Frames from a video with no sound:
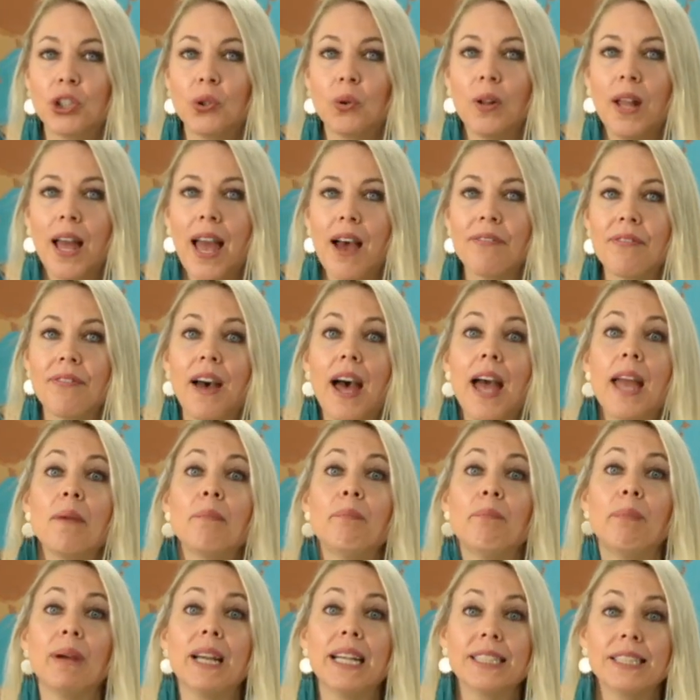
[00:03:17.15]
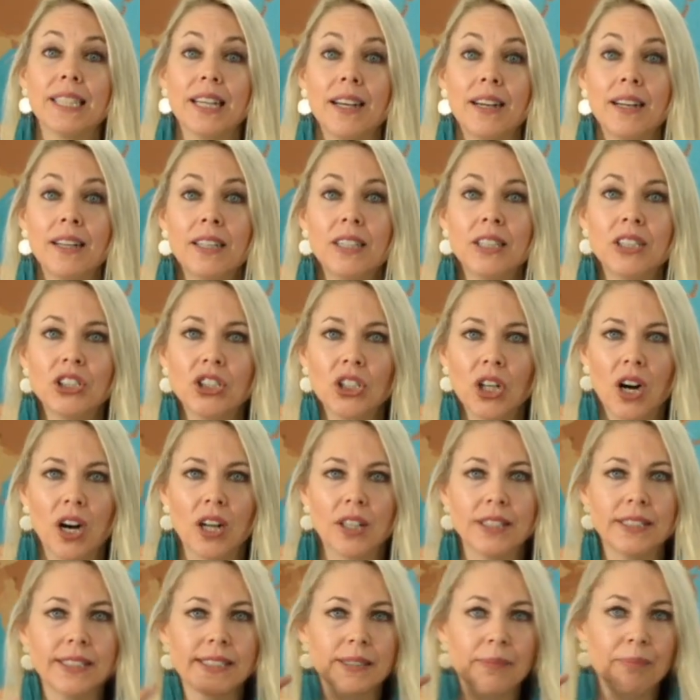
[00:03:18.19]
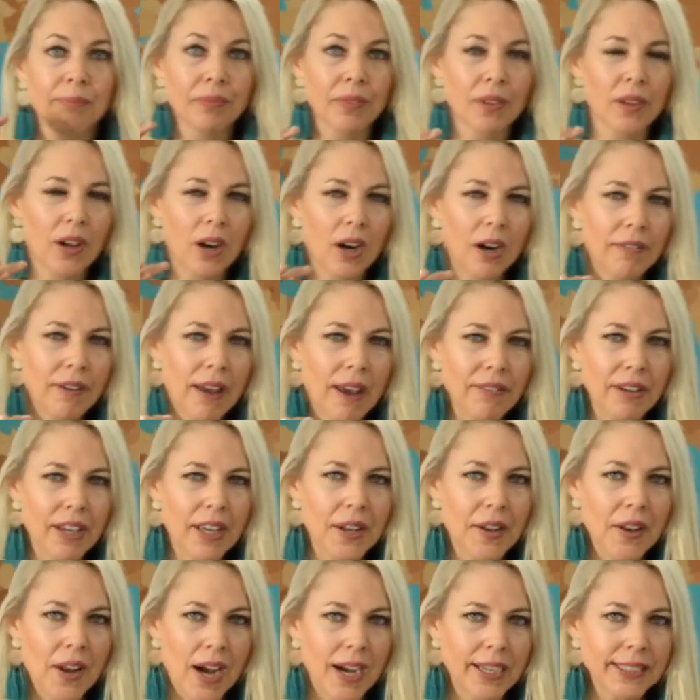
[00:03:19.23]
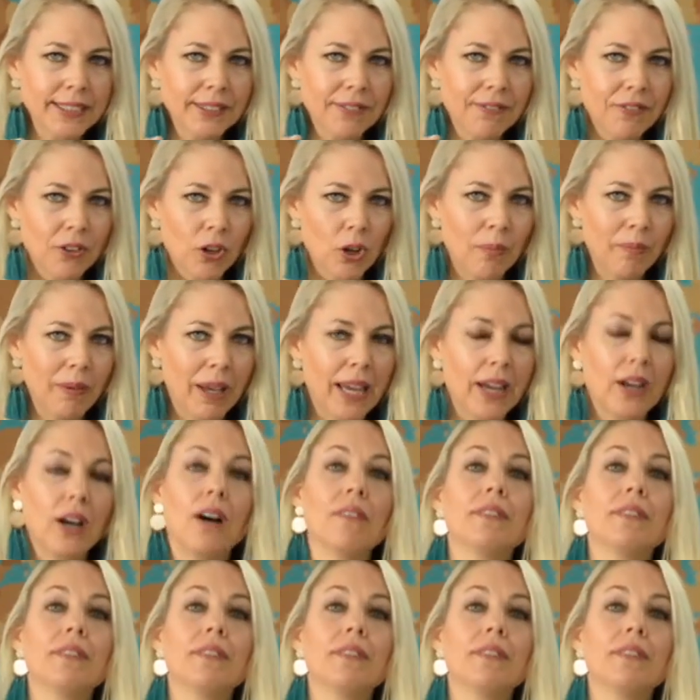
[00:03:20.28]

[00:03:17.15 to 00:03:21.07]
you will have a better chance of having a nice firm egg.